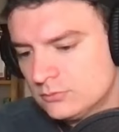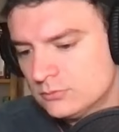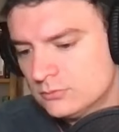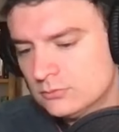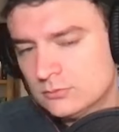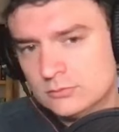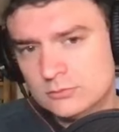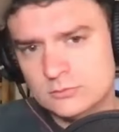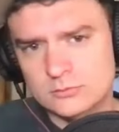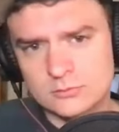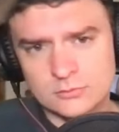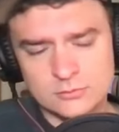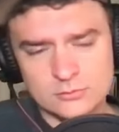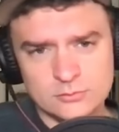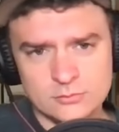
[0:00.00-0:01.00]

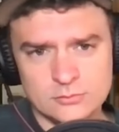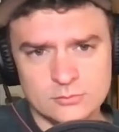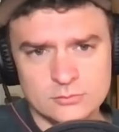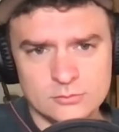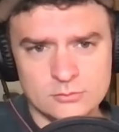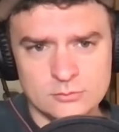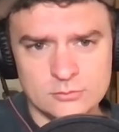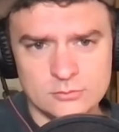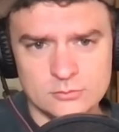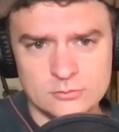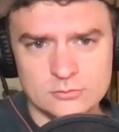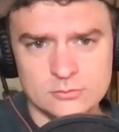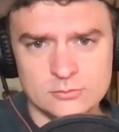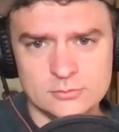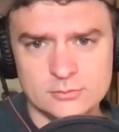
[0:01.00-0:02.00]

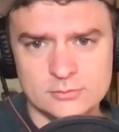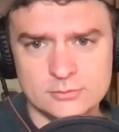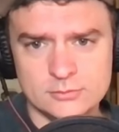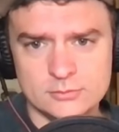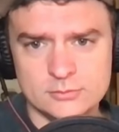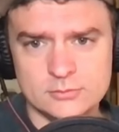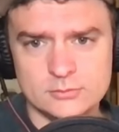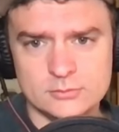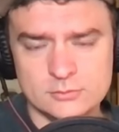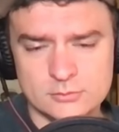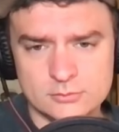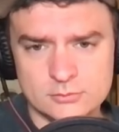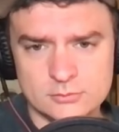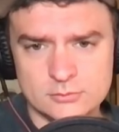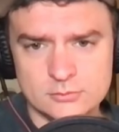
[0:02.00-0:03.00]

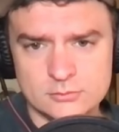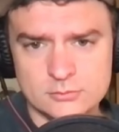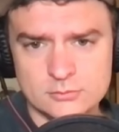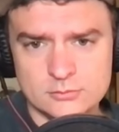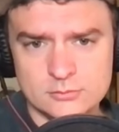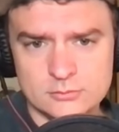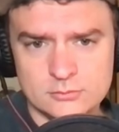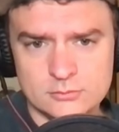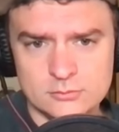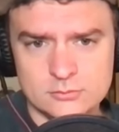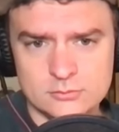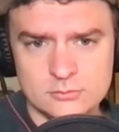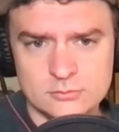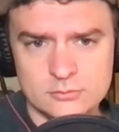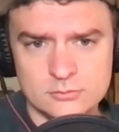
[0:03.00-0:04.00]

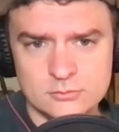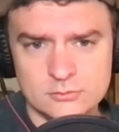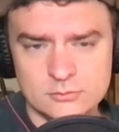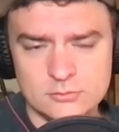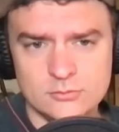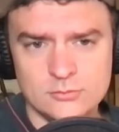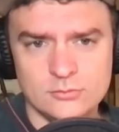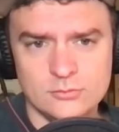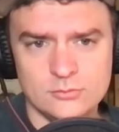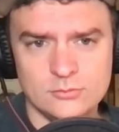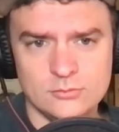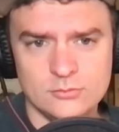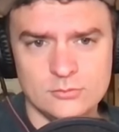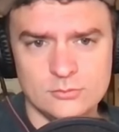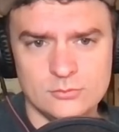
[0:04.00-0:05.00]

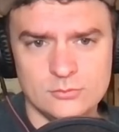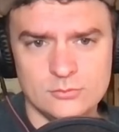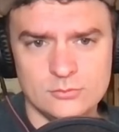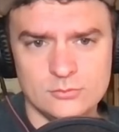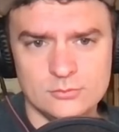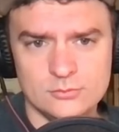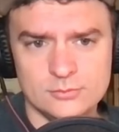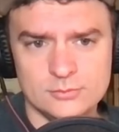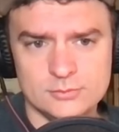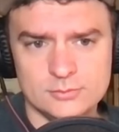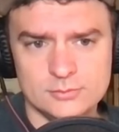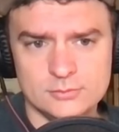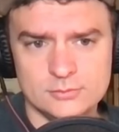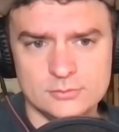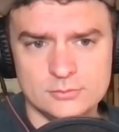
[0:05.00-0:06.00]

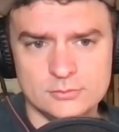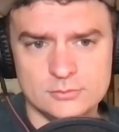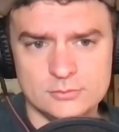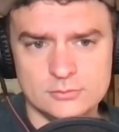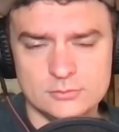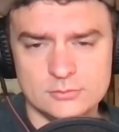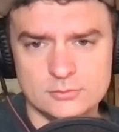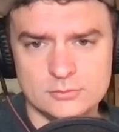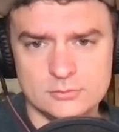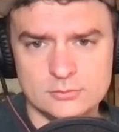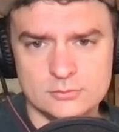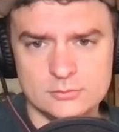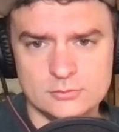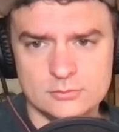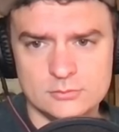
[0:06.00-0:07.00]

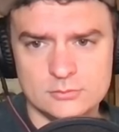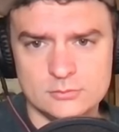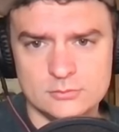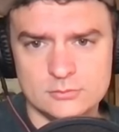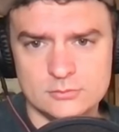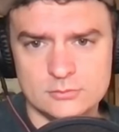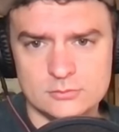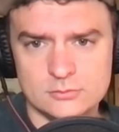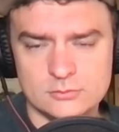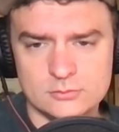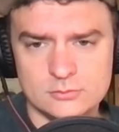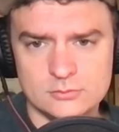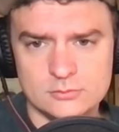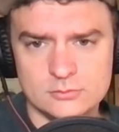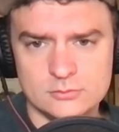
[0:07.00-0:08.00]
No words are spoken by the person on screen.